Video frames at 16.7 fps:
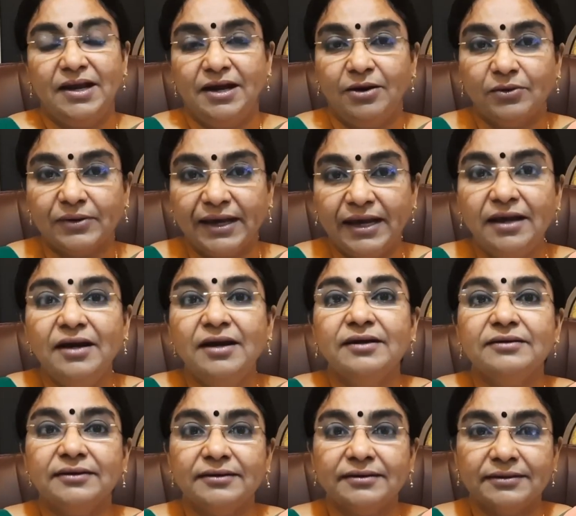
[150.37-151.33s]
Okay,
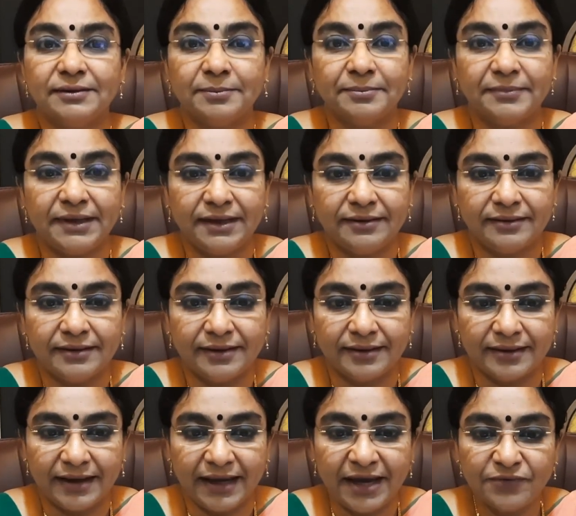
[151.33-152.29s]

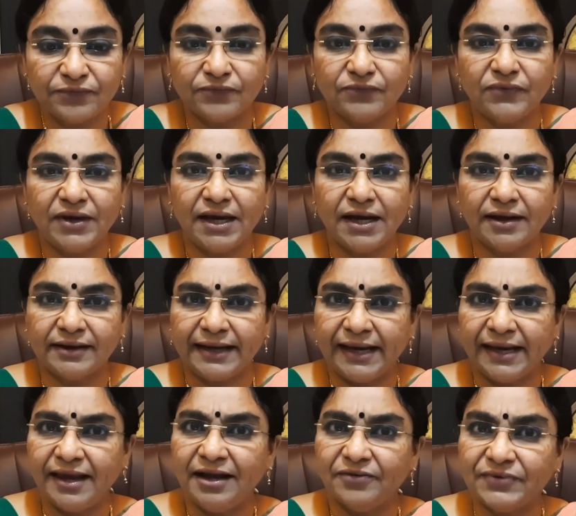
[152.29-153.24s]
if we are
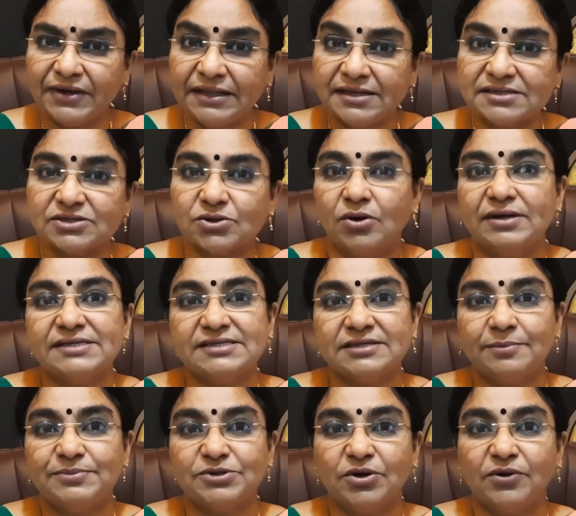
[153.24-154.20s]
taking away this
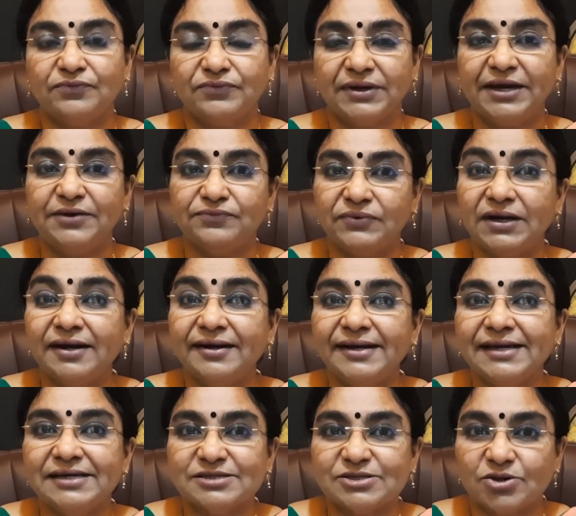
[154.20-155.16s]
concept of, if
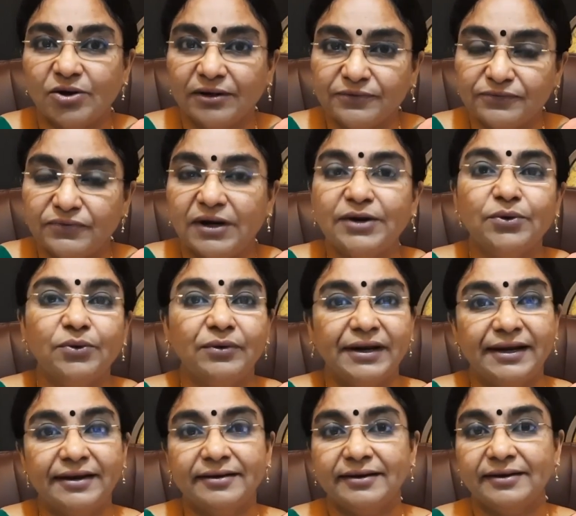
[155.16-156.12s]
learning is not fun
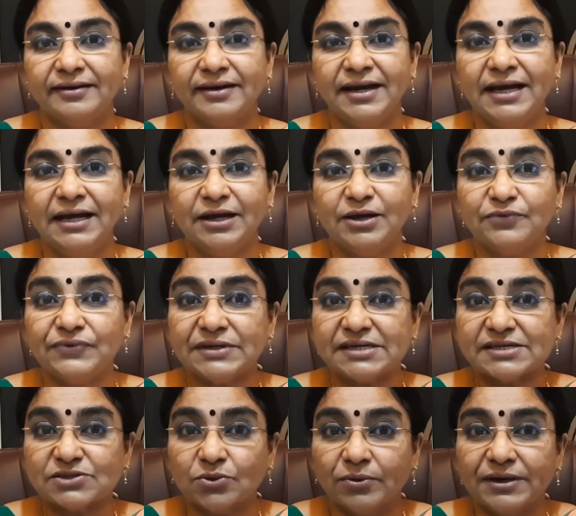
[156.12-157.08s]
oriented, if it
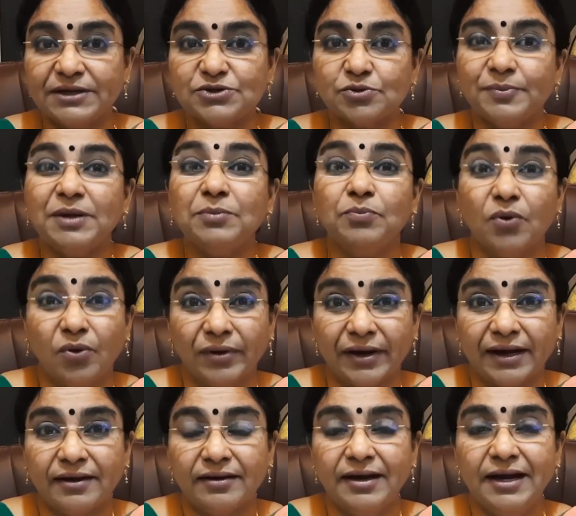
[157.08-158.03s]
is going to be
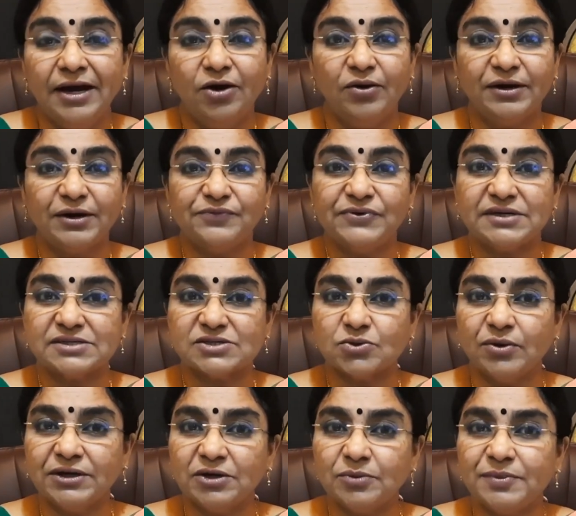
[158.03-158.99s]
boring, or if it is
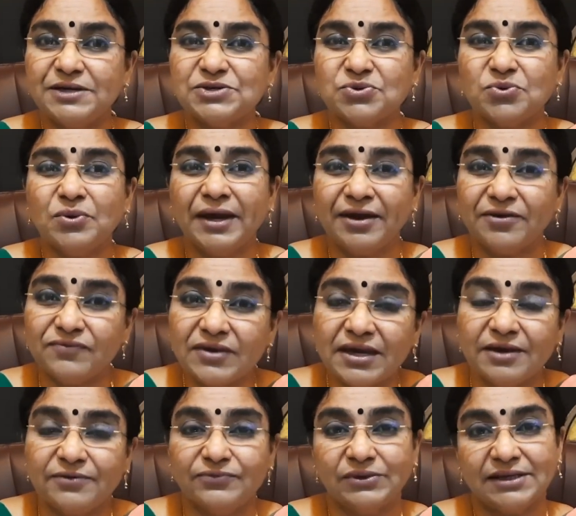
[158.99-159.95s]
going to be too
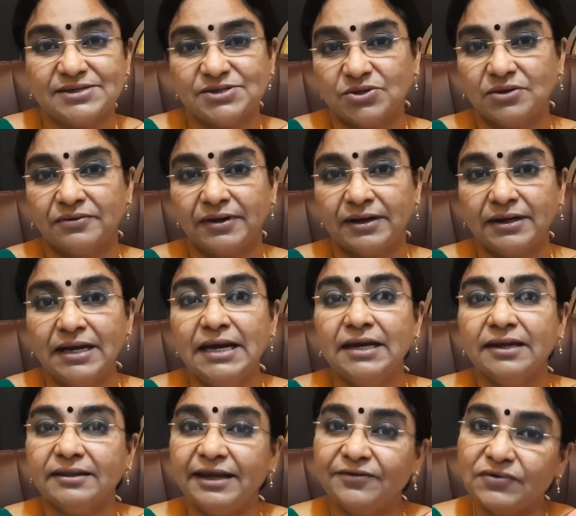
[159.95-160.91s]
heavy for the children,
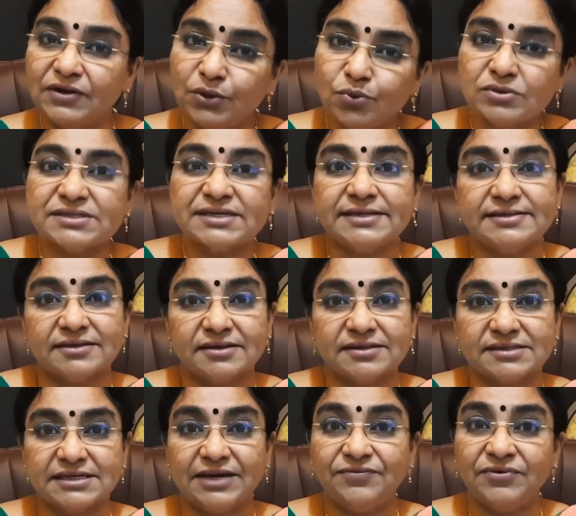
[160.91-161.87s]
they will lose
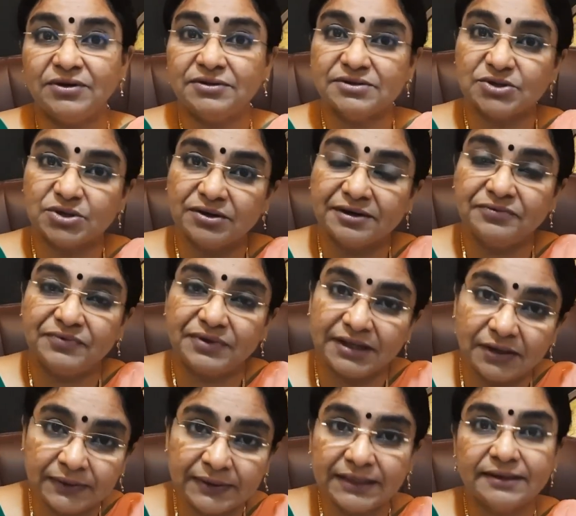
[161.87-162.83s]
interest. Even children
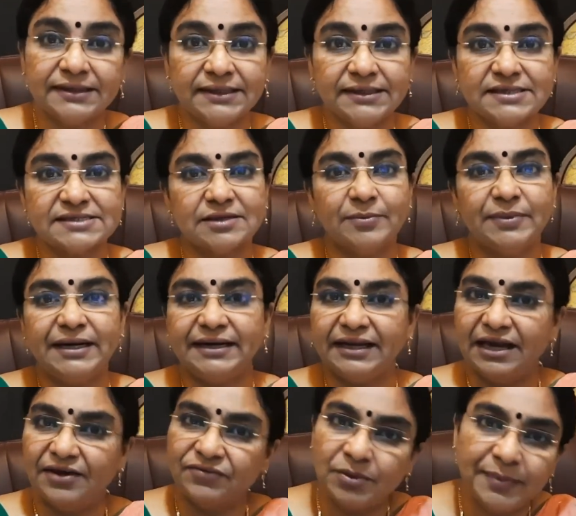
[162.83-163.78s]
without learning
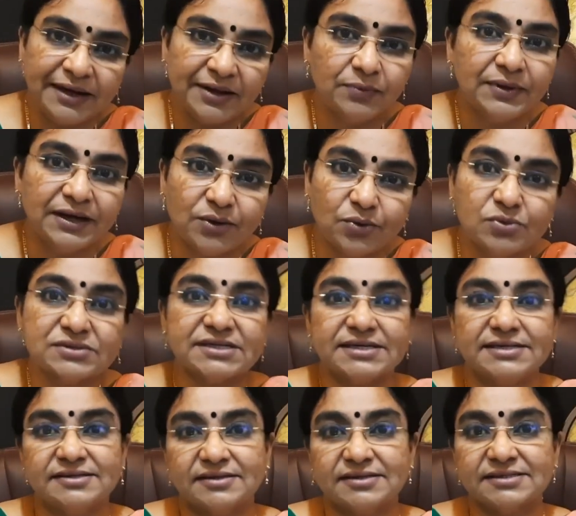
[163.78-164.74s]
disability, everybody will lose
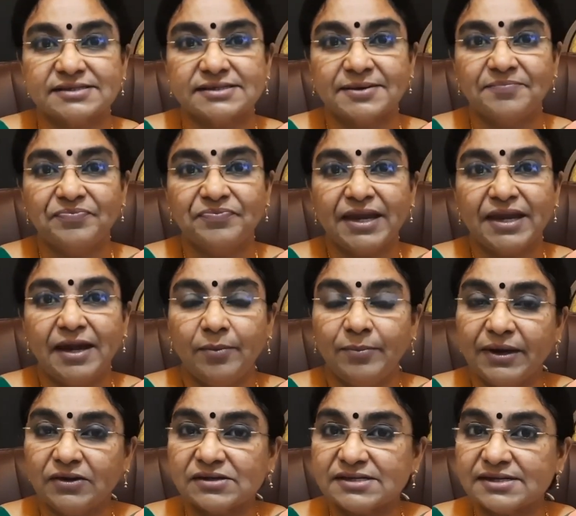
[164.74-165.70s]
interest,
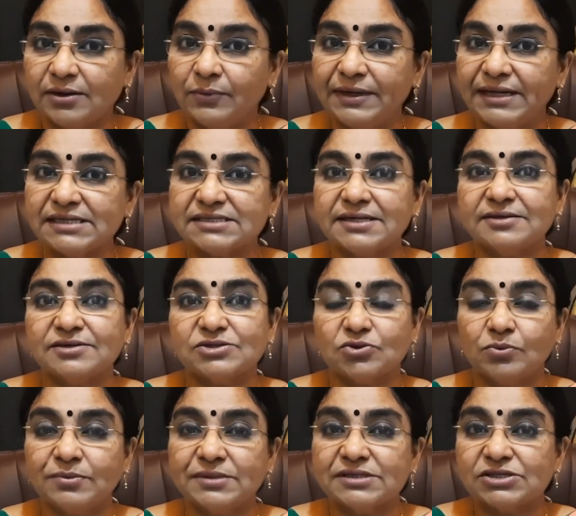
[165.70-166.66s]
because nowadays there is
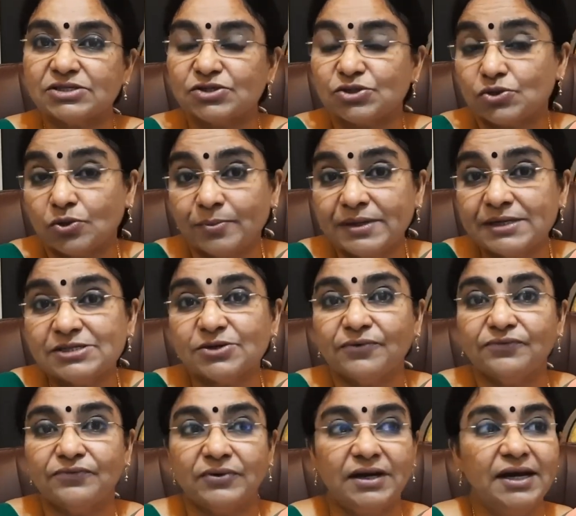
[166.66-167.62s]
so much
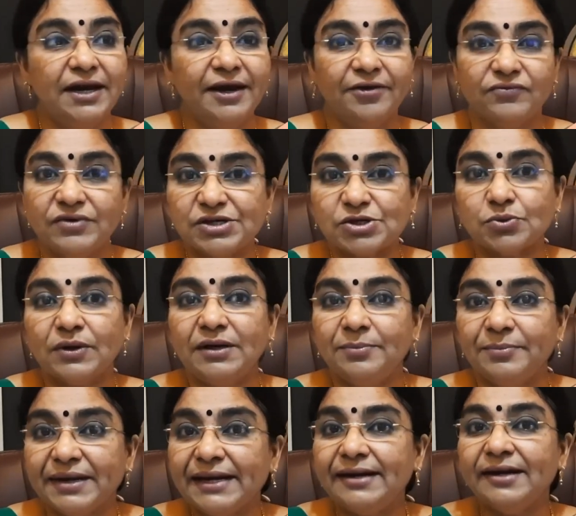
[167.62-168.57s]
of visual
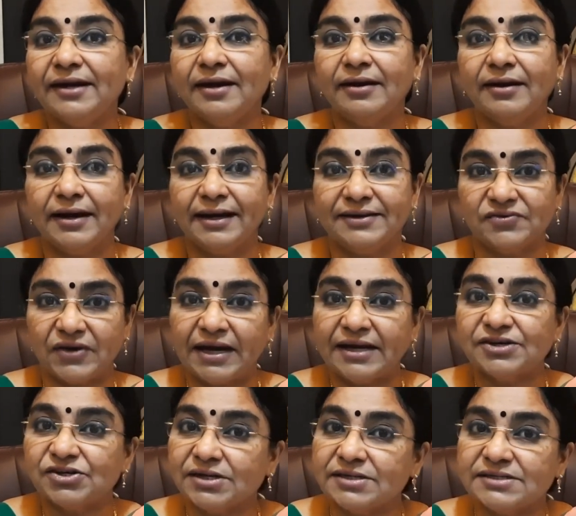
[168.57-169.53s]
media
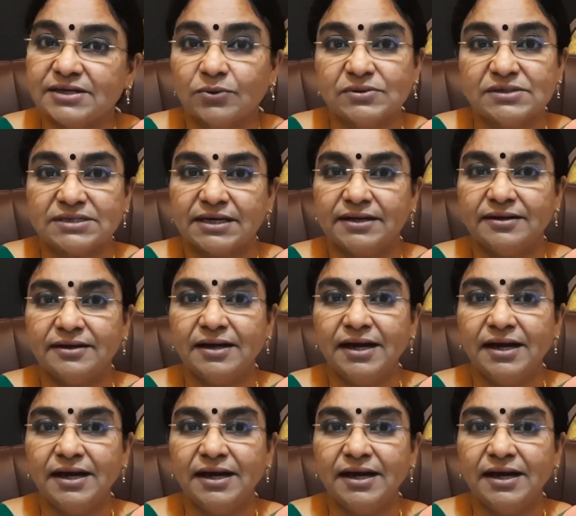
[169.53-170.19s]
attractions outside.